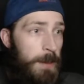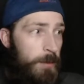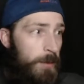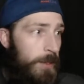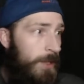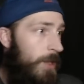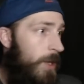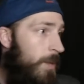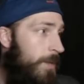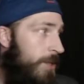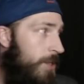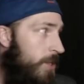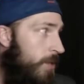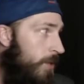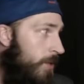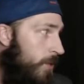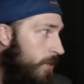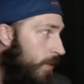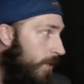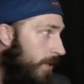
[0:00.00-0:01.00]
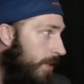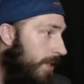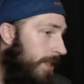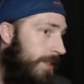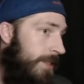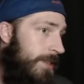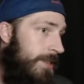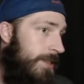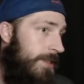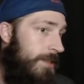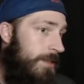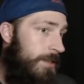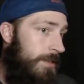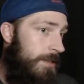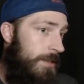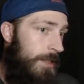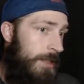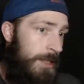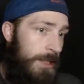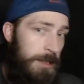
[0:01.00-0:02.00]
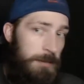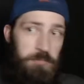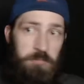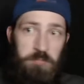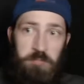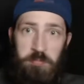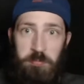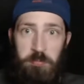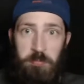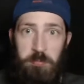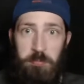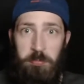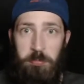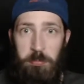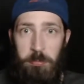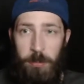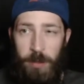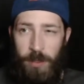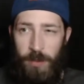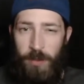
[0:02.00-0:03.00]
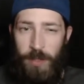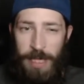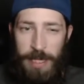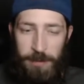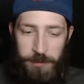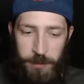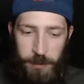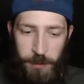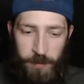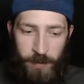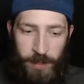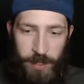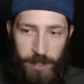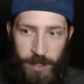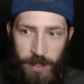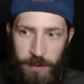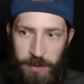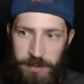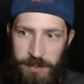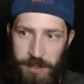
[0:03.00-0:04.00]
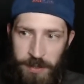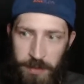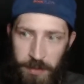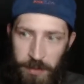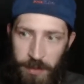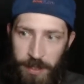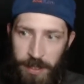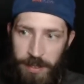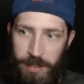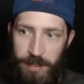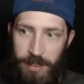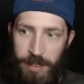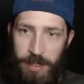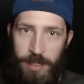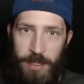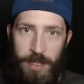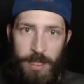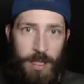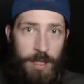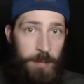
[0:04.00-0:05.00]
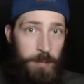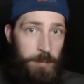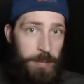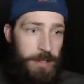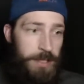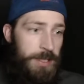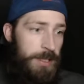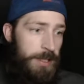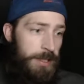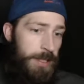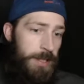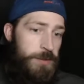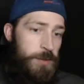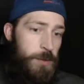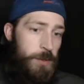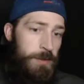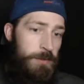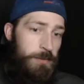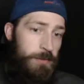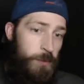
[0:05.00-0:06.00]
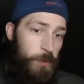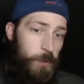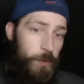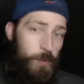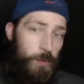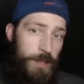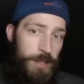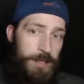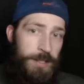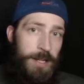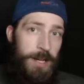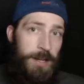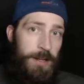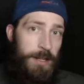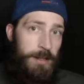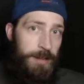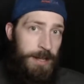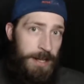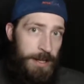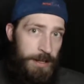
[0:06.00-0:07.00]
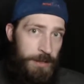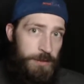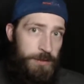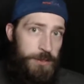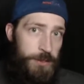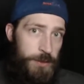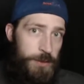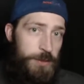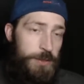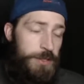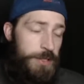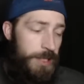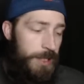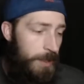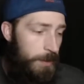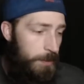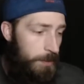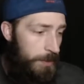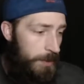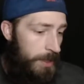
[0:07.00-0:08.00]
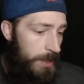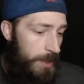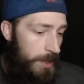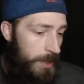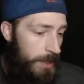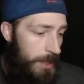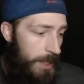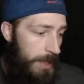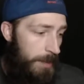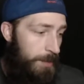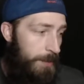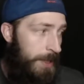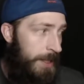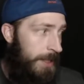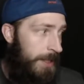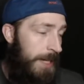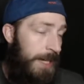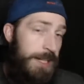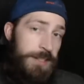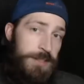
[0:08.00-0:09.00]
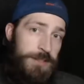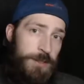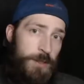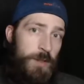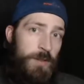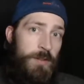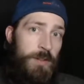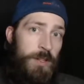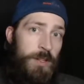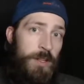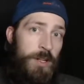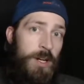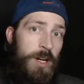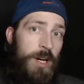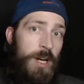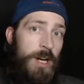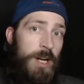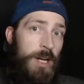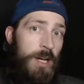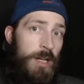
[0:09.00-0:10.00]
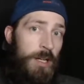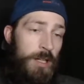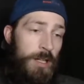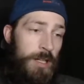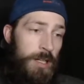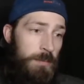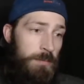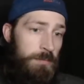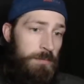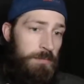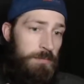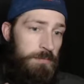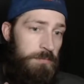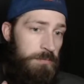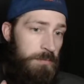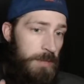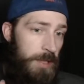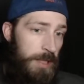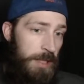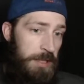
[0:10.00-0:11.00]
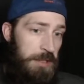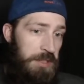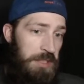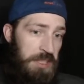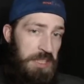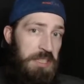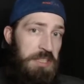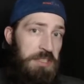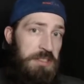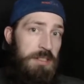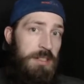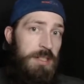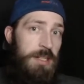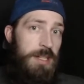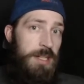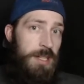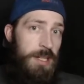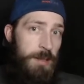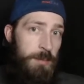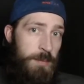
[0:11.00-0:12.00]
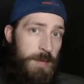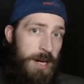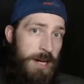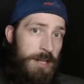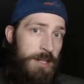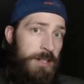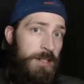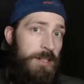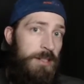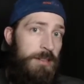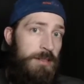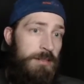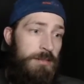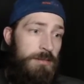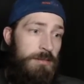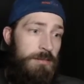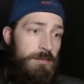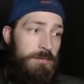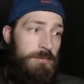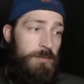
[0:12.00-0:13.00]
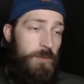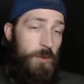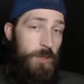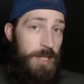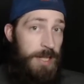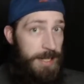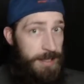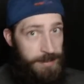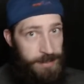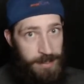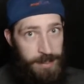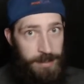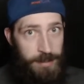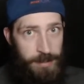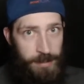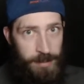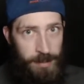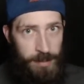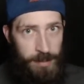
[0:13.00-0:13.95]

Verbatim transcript: really hope that you enjoyed this um, little how-to video. It's a little lengthy, but it gives you a full rundown of how to set up a pickaxe server um, and get a miner or an ASIC